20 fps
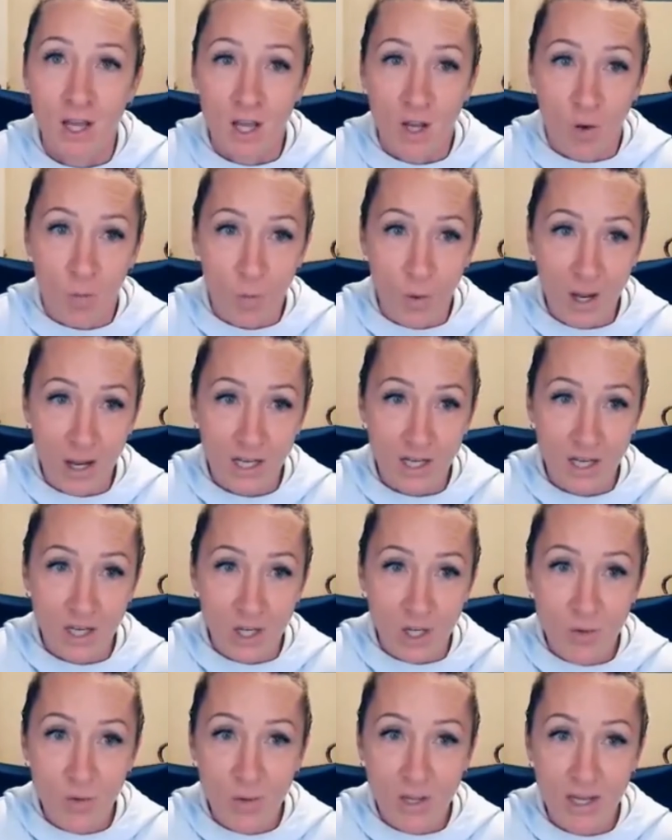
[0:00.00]
When
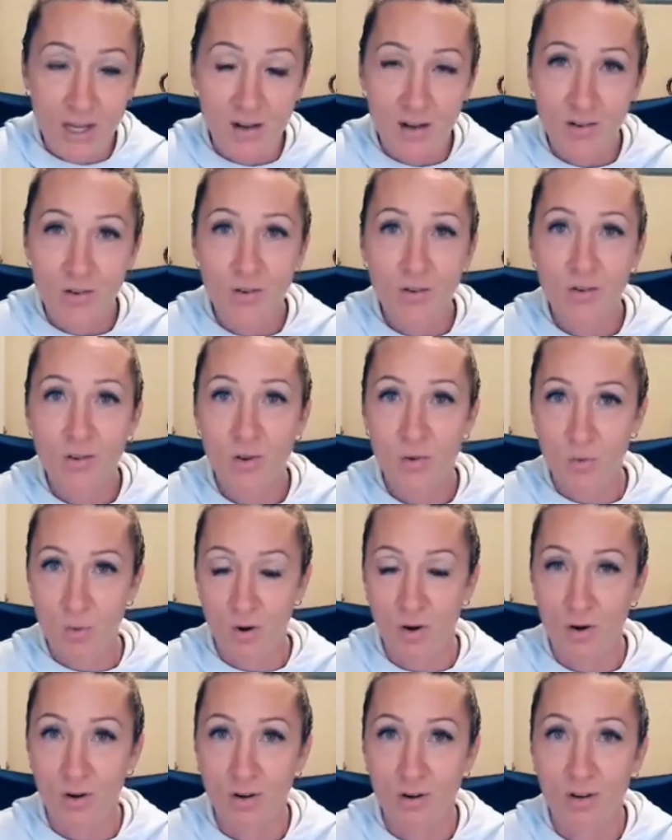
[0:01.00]
you hear the
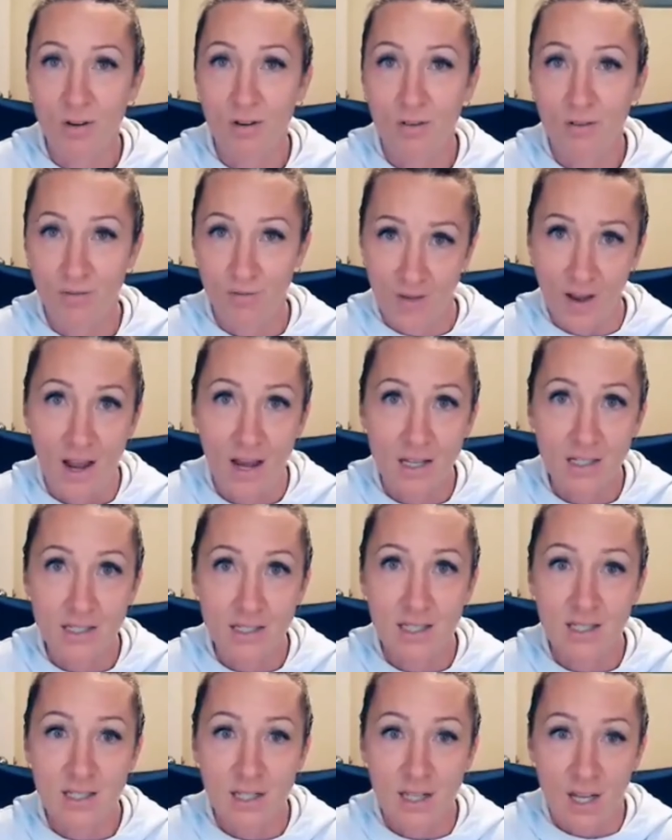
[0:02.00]
word
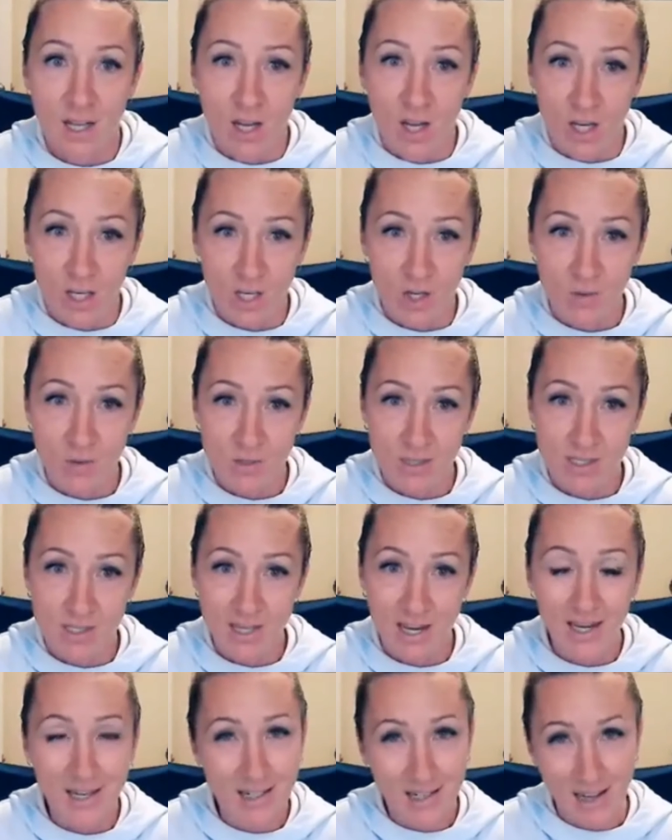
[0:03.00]
fat, you
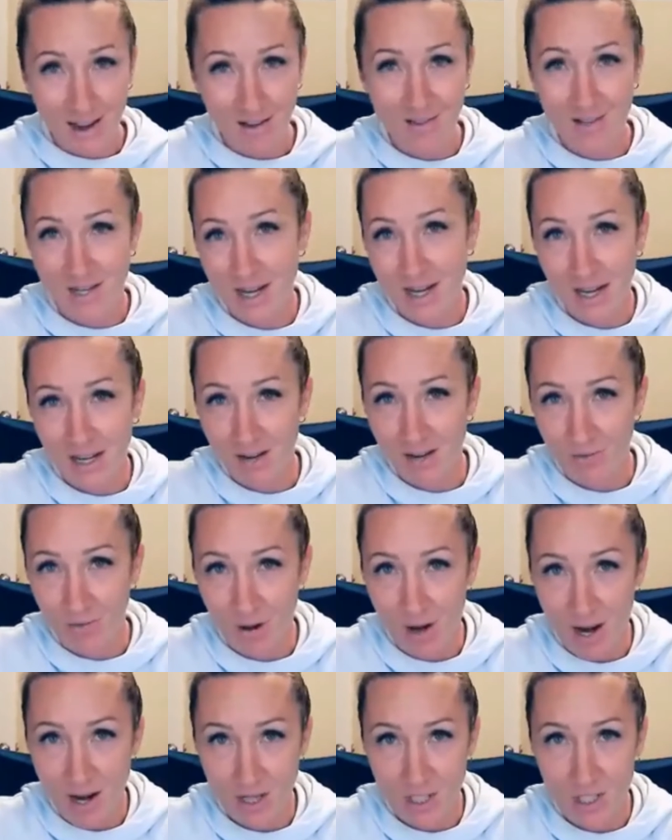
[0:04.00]
tend to have a negative
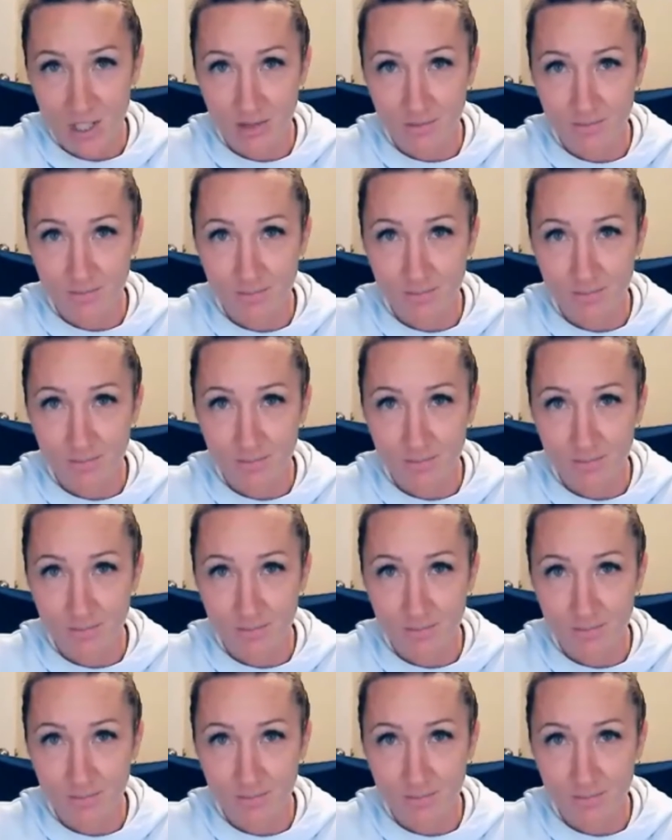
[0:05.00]
reaction,